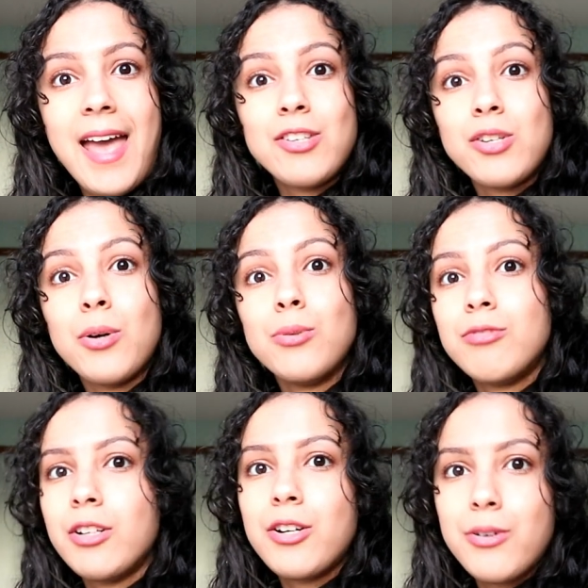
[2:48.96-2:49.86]
so
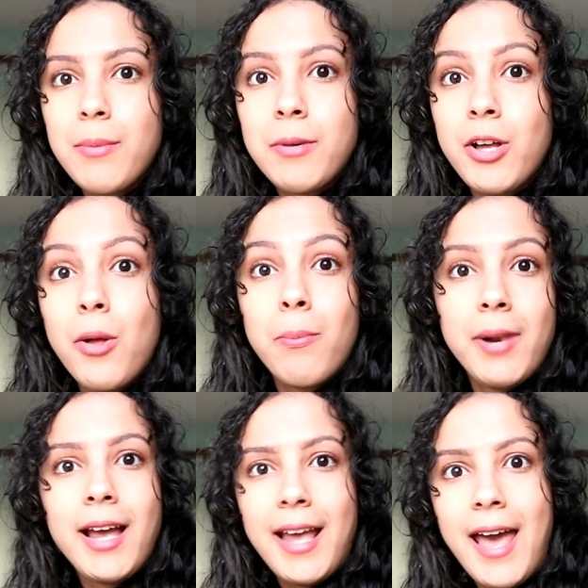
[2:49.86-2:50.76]
the criminal
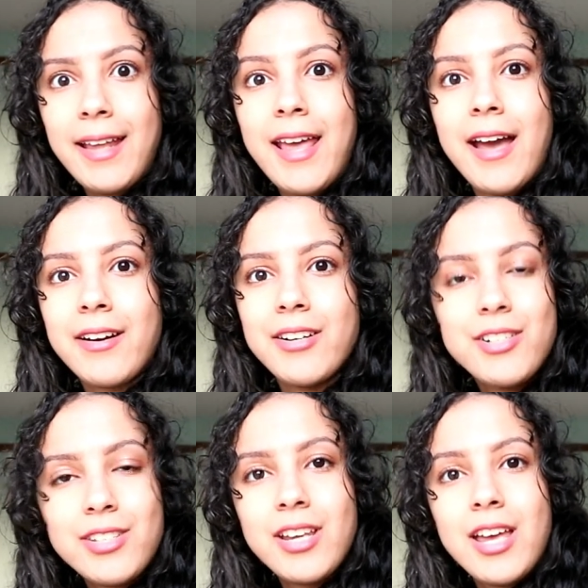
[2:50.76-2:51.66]
black hat
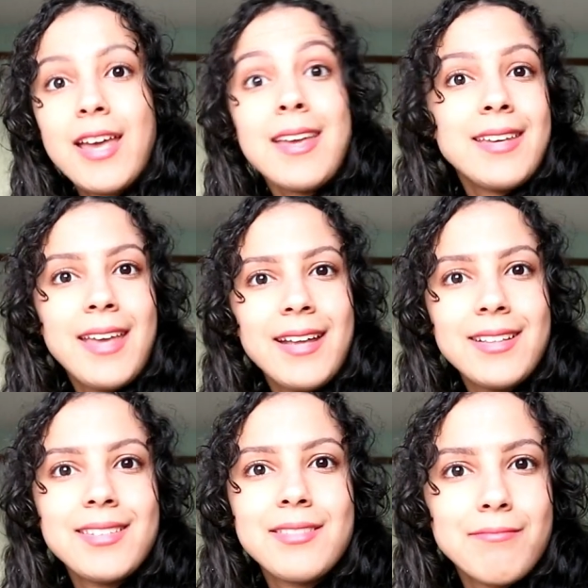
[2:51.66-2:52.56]
hackers
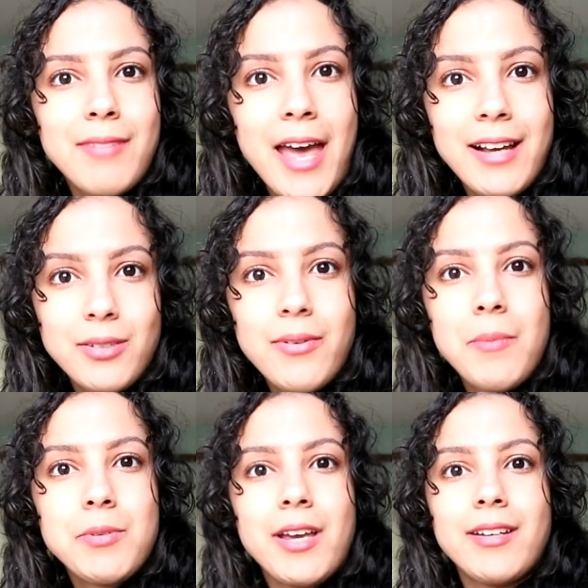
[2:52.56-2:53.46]
can't hack the
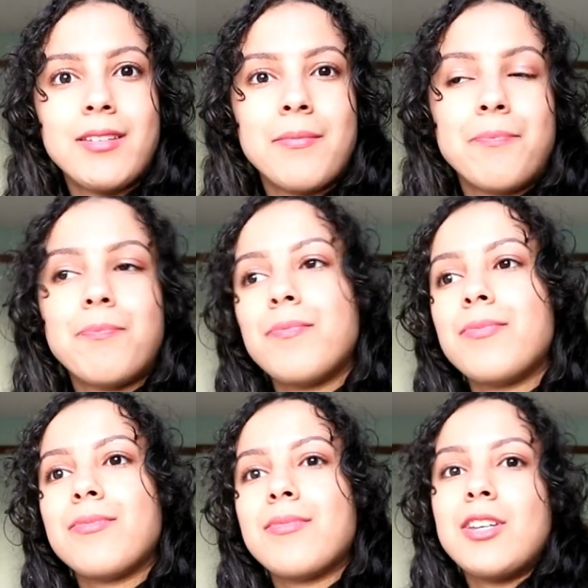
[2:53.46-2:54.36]
website.
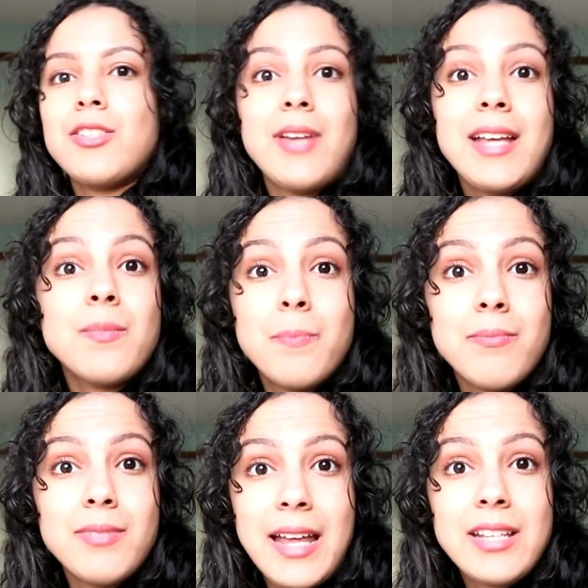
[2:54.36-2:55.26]
So that's
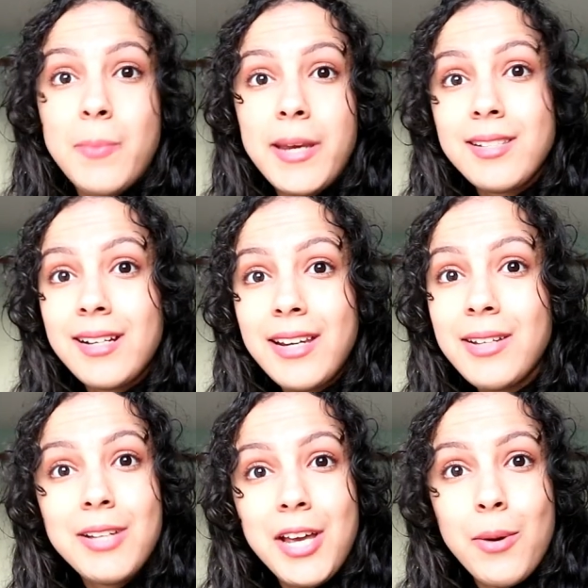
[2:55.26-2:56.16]
that's
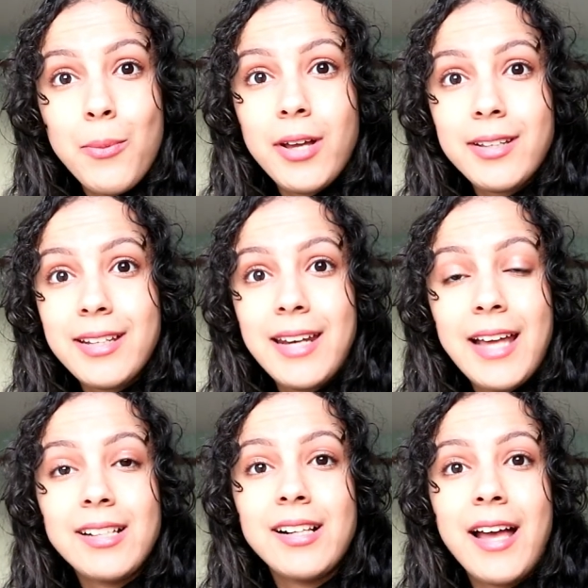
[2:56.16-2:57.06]
basically what an
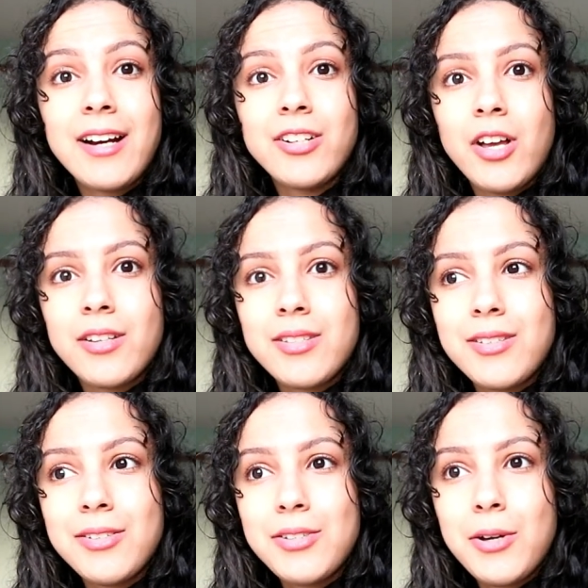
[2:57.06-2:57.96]
ethical hacker does.
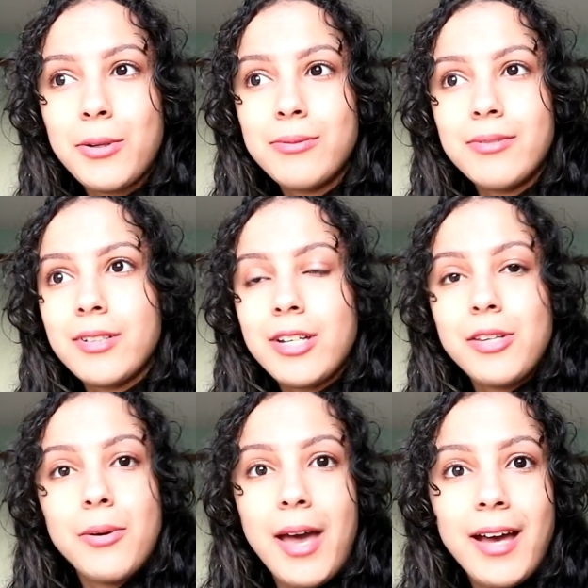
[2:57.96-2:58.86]
So
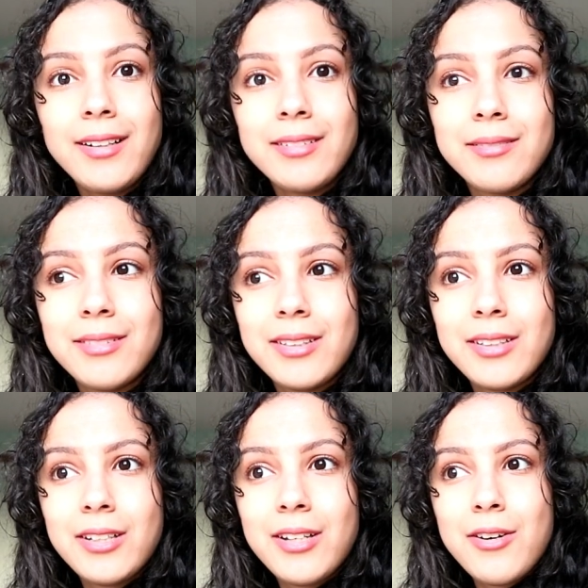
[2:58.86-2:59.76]
you hack
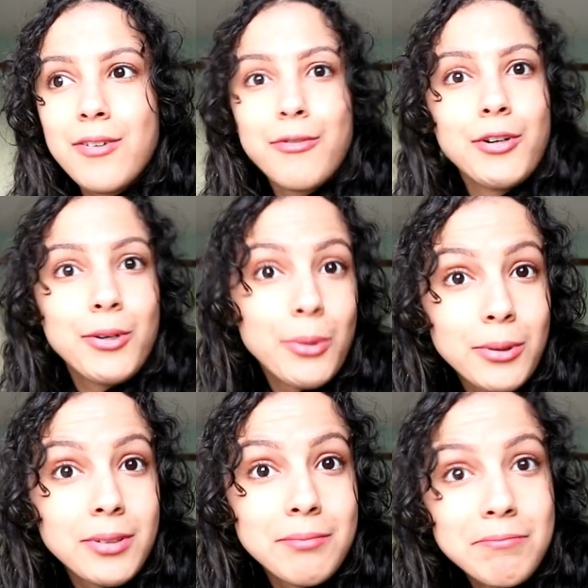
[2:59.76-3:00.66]
for the good.